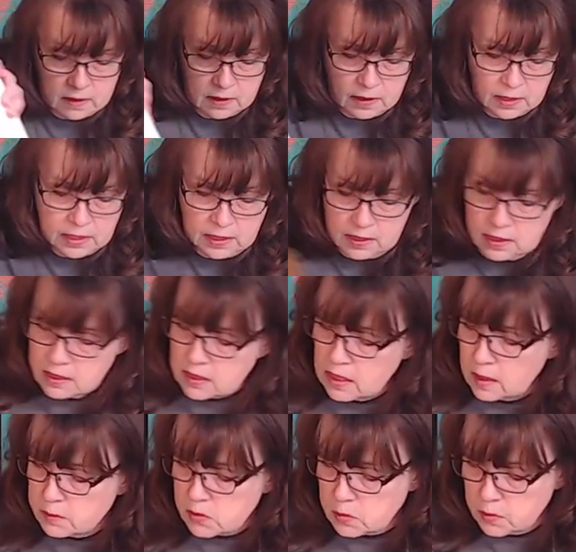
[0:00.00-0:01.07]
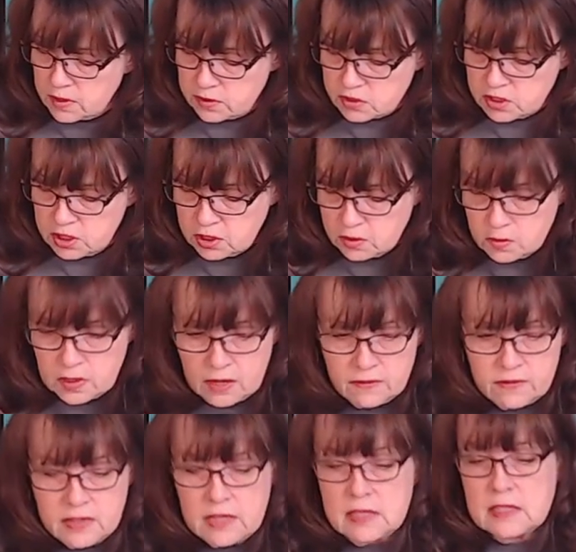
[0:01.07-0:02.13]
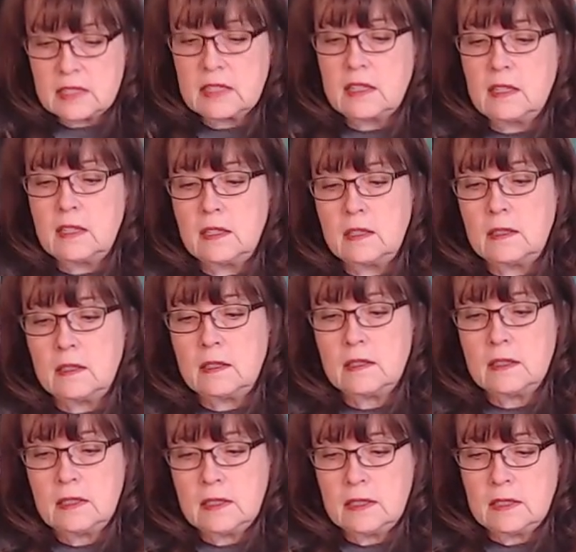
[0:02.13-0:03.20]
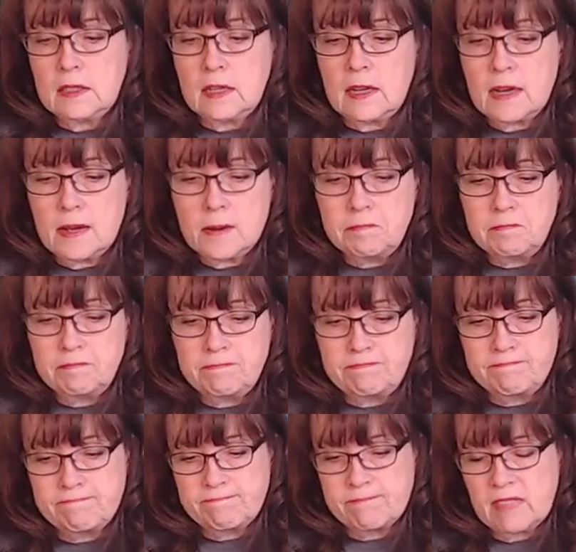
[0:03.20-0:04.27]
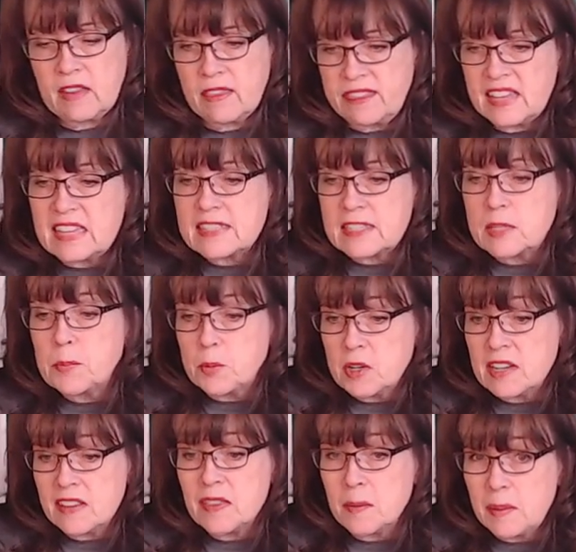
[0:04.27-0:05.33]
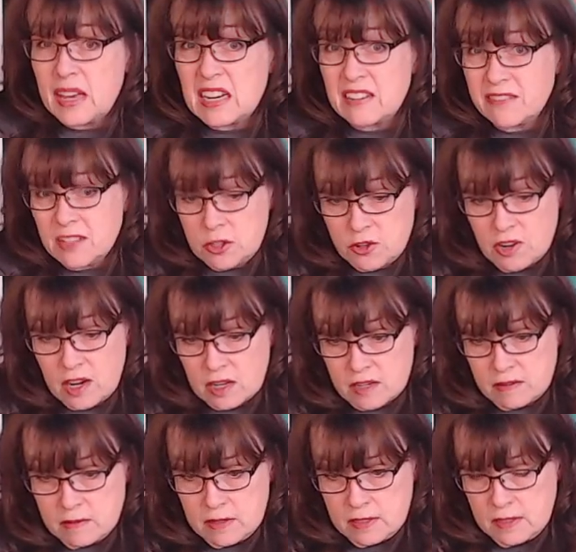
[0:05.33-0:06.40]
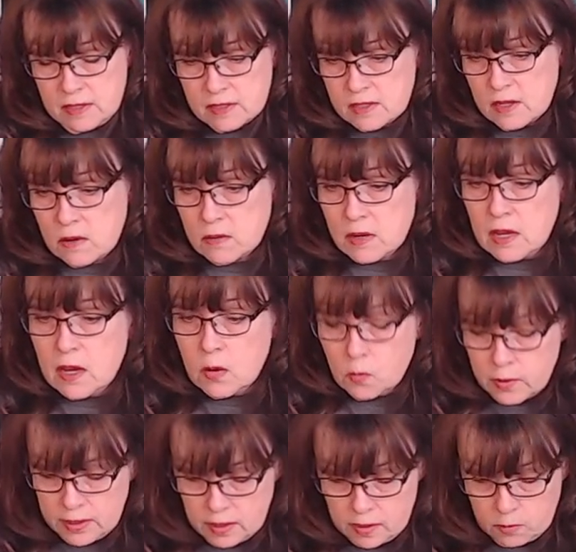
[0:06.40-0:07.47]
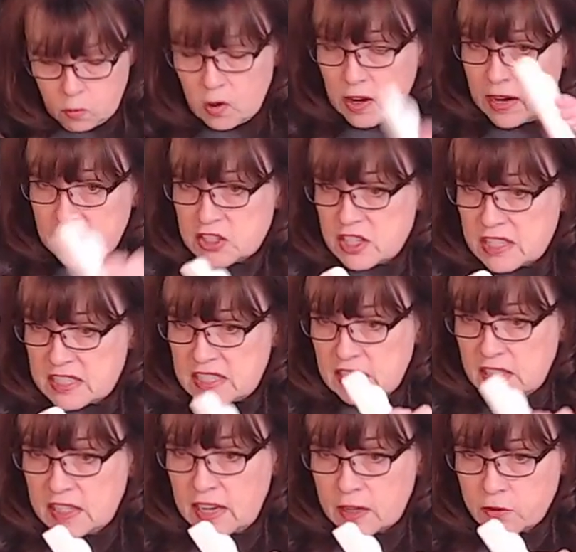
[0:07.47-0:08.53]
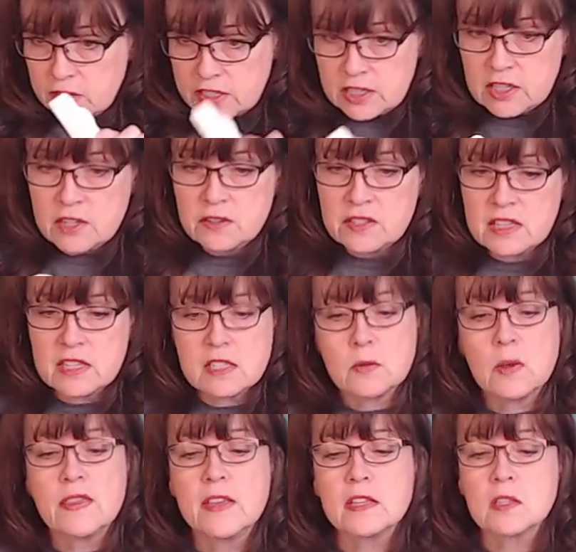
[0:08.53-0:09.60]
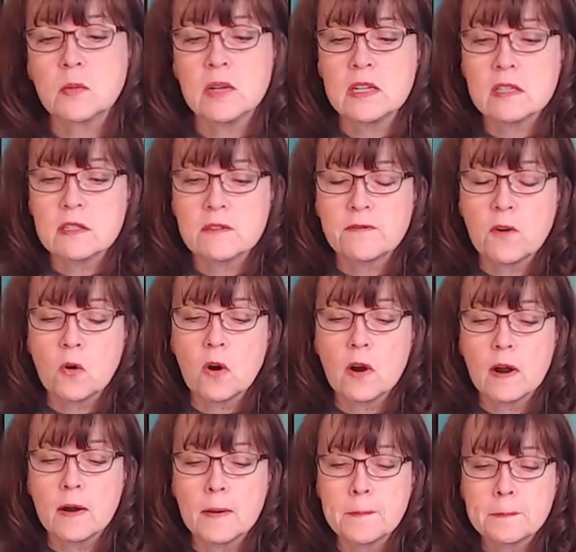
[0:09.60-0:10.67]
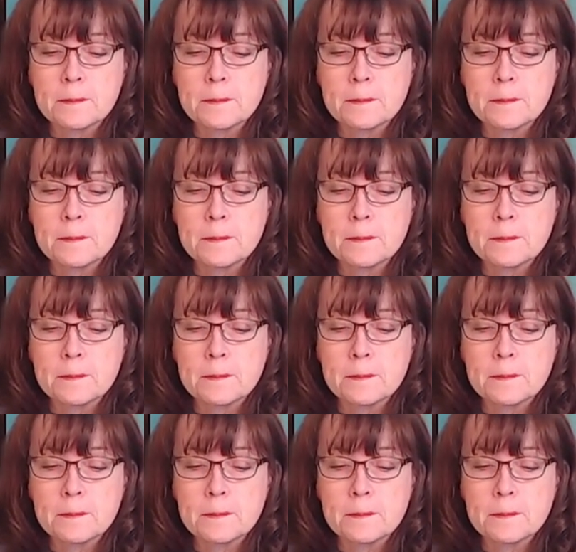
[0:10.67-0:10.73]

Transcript: and it comes with two of these little um, things to put in the bed of the truck so we're we're actually still not going to use this one this one is for